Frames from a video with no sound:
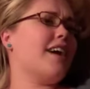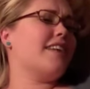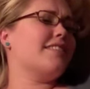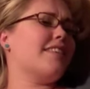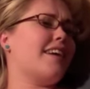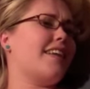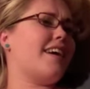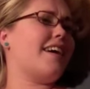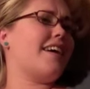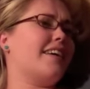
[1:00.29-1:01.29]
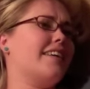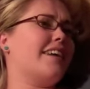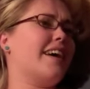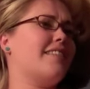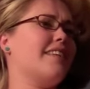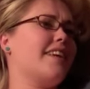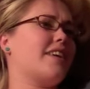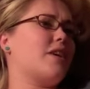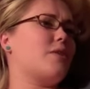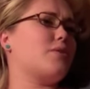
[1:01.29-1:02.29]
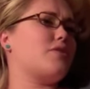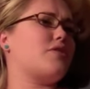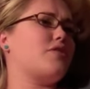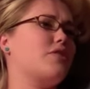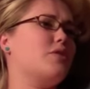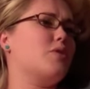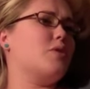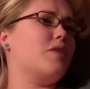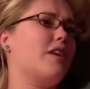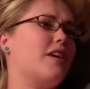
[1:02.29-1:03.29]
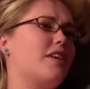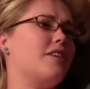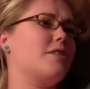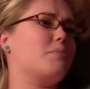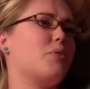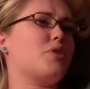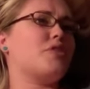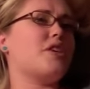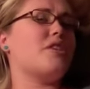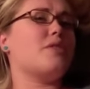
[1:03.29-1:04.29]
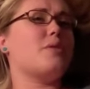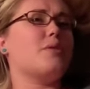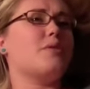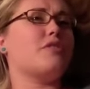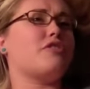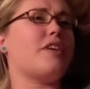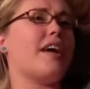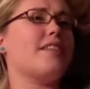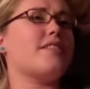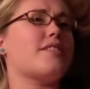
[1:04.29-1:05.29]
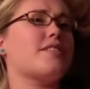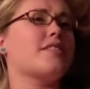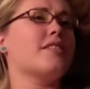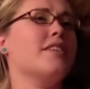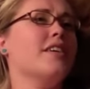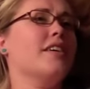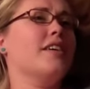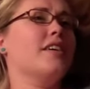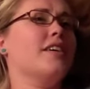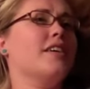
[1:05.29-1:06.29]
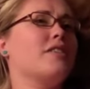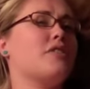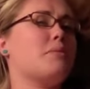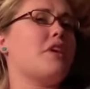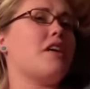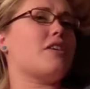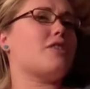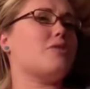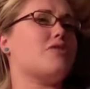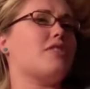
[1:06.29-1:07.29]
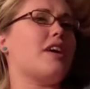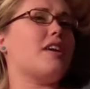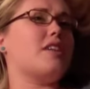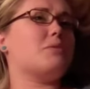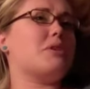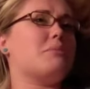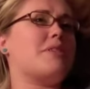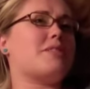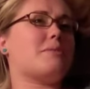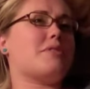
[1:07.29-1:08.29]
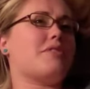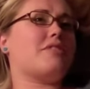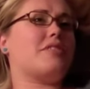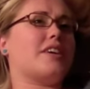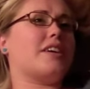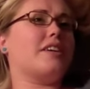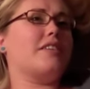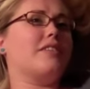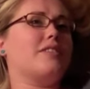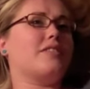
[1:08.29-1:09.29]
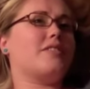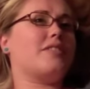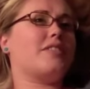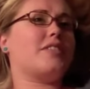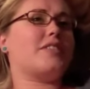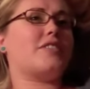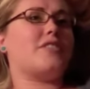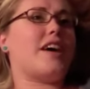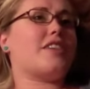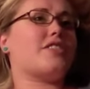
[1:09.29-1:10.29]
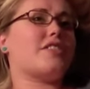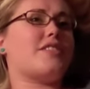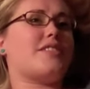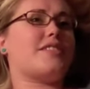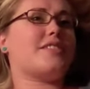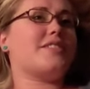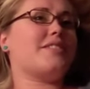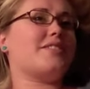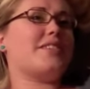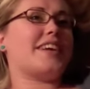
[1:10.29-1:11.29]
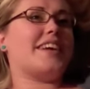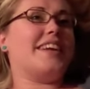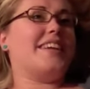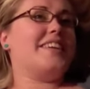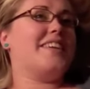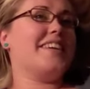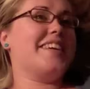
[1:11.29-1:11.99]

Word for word: and then uh, and then it goes to uh, Bordeaux, France. From there, it goes to England, where it picks up the fucking fascist fucking